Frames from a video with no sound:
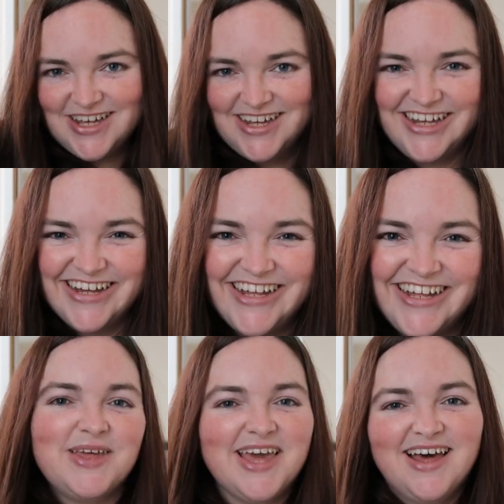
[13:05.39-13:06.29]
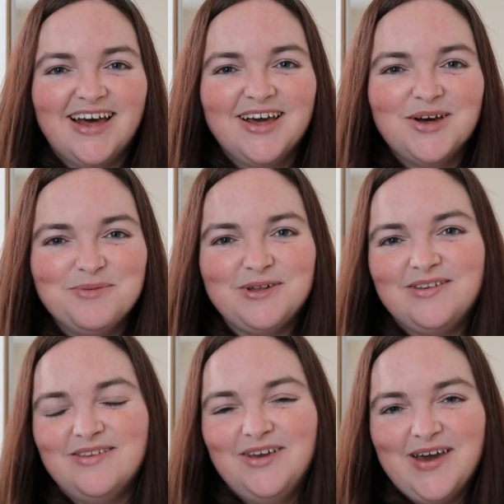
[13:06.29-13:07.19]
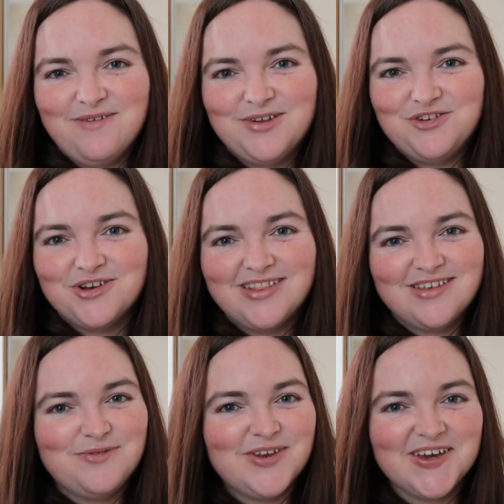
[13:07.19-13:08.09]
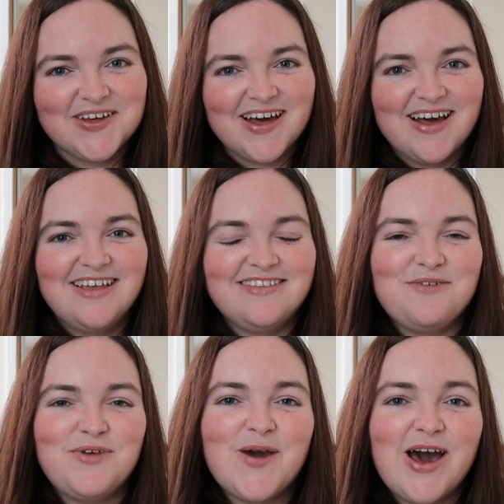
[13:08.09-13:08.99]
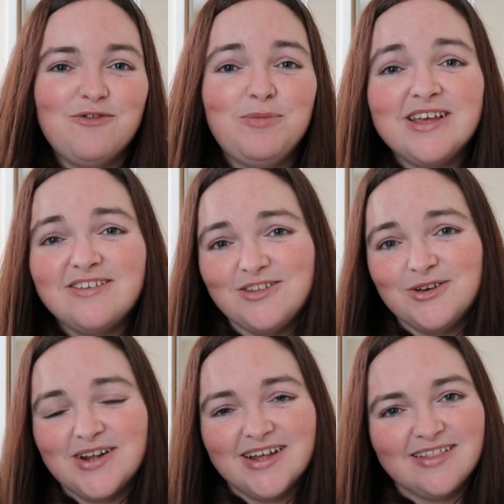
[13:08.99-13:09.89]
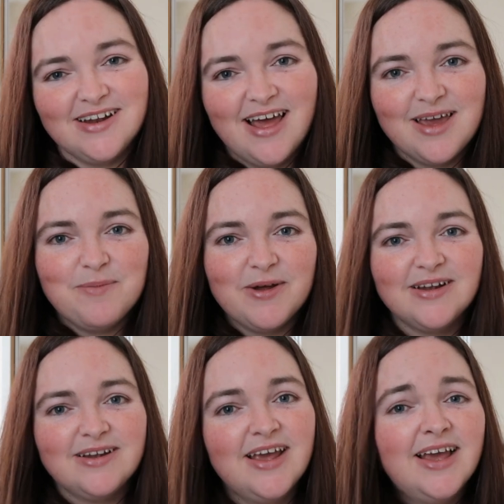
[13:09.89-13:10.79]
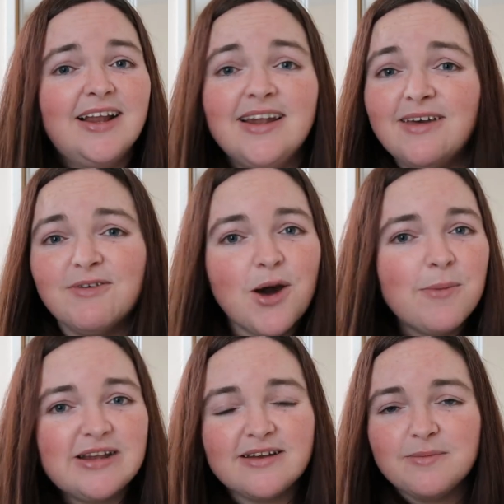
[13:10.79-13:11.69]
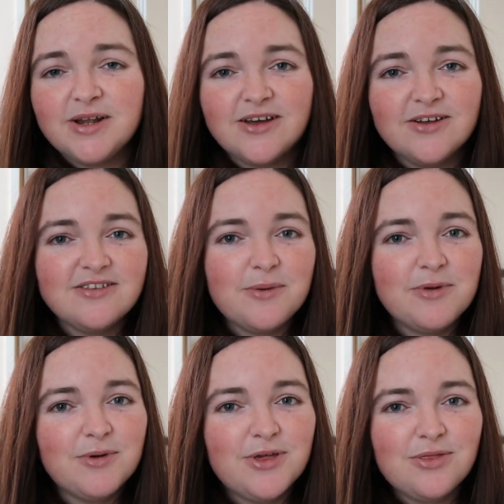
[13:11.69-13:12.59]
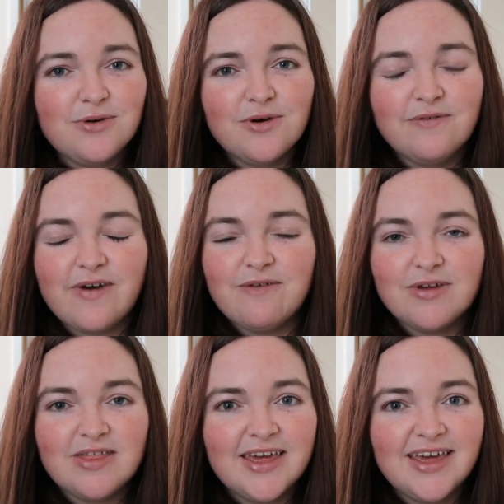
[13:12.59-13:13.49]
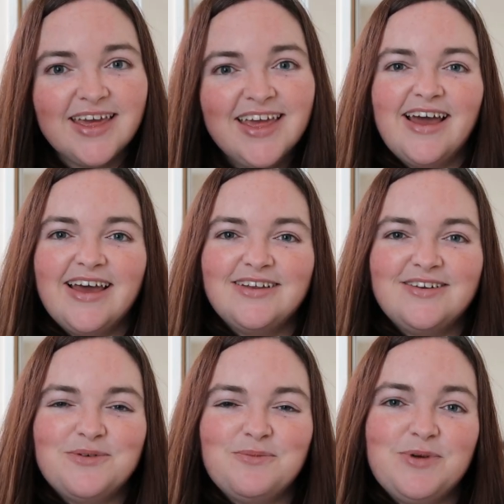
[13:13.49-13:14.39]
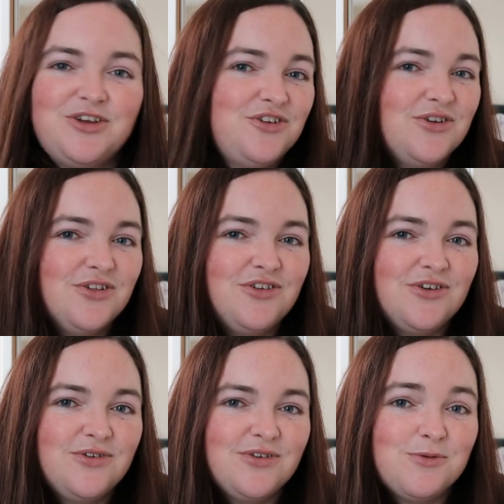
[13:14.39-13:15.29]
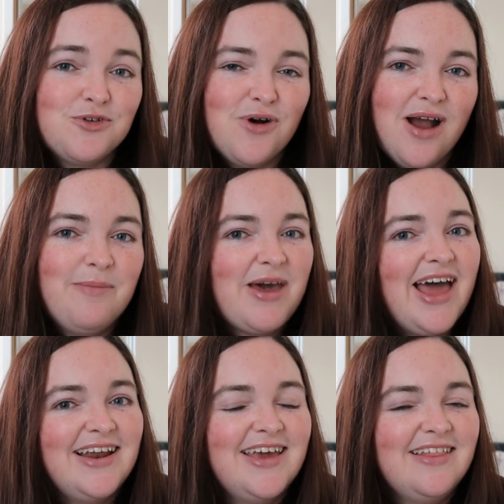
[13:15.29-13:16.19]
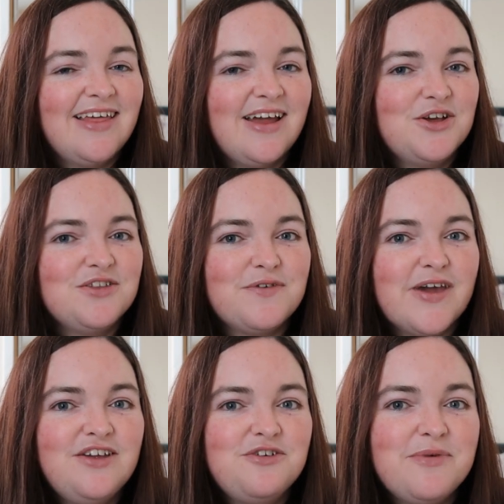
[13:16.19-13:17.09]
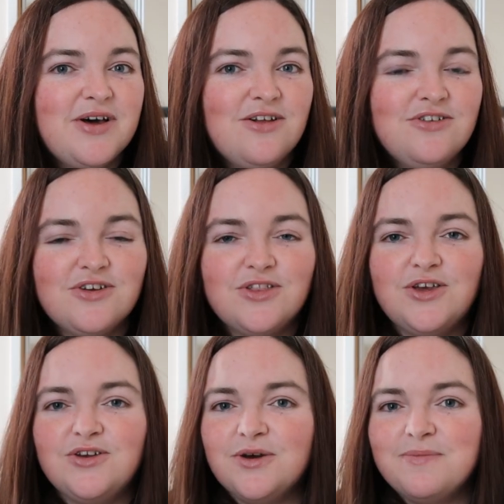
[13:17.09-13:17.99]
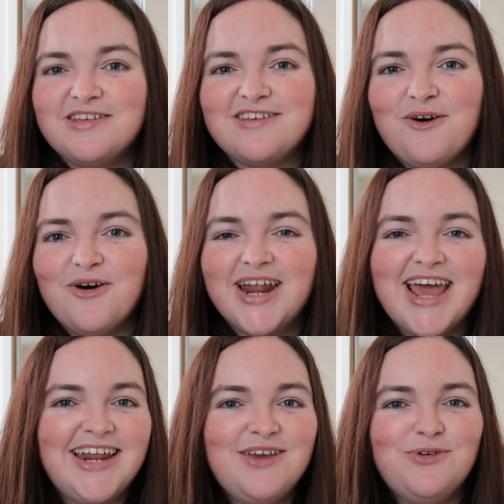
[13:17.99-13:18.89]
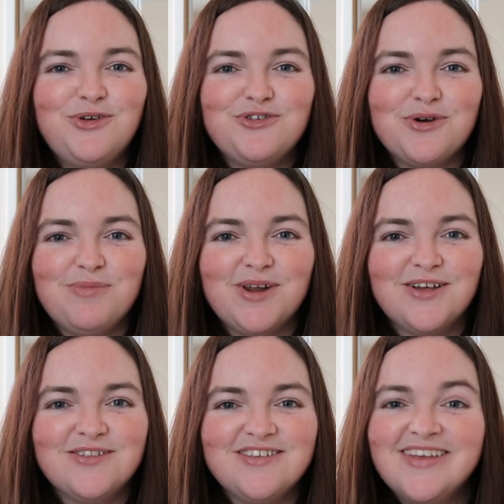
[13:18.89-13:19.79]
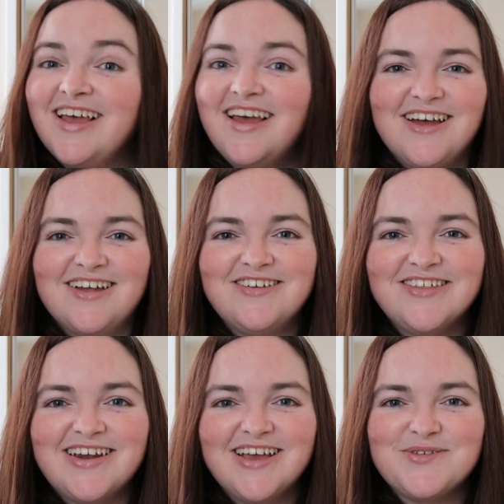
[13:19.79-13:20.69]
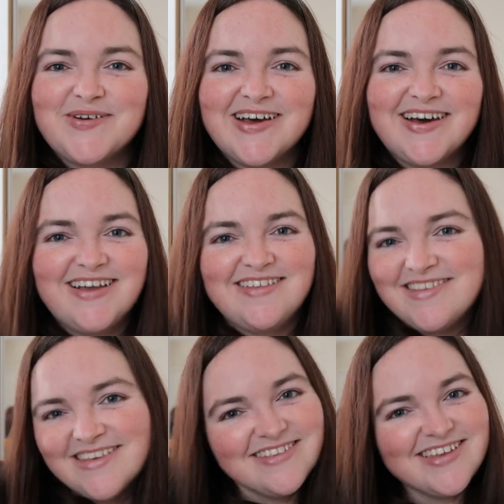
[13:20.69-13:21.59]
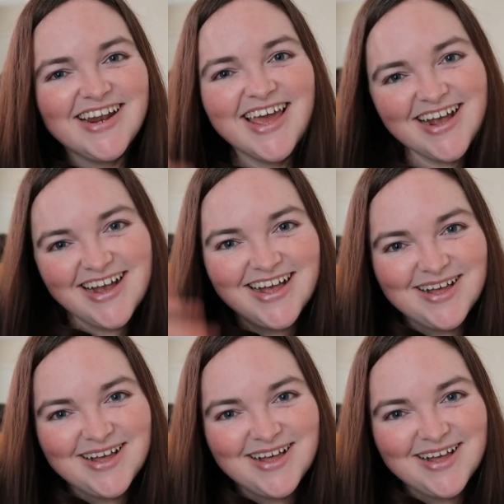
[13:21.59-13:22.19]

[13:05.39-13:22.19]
But yeah, I hope you have enjoyed this video, guys. If you have, please do click the like button, leave a comment down below, tell me what you thought of everything, and be sure to subscribe and hit that notification bell so that you don't miss out on any future uploads. Until the next one, guys, see you later.